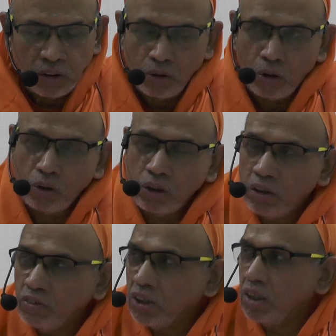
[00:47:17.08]
No,
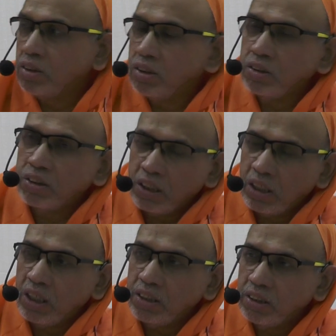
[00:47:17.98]
Devatas.
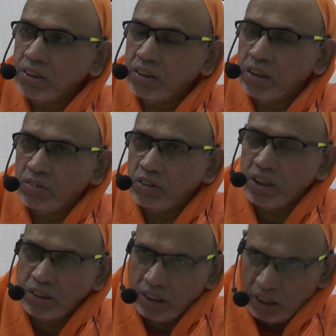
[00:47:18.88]
Shankara says
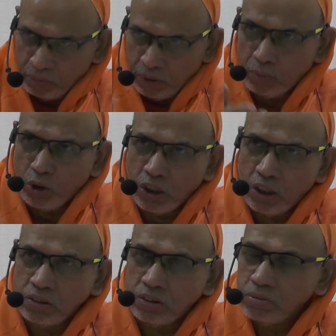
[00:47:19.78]
Devatas are among
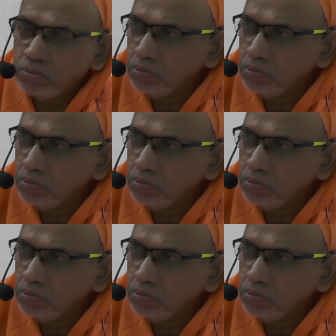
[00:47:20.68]
us.